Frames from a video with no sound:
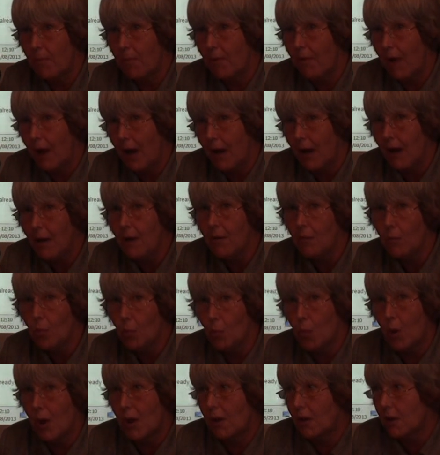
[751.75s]
brain,
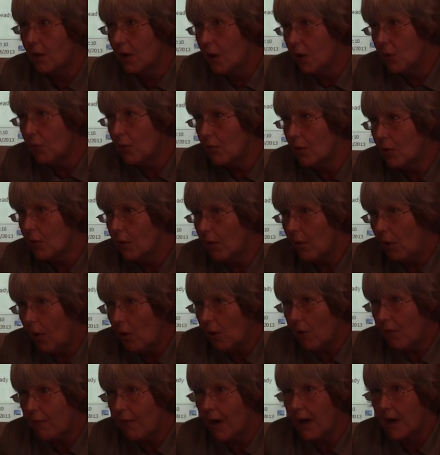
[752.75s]
well known
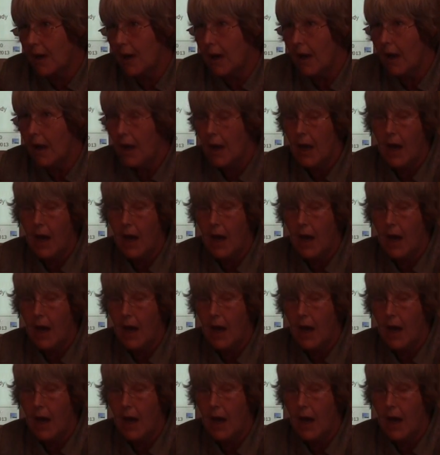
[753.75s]
already,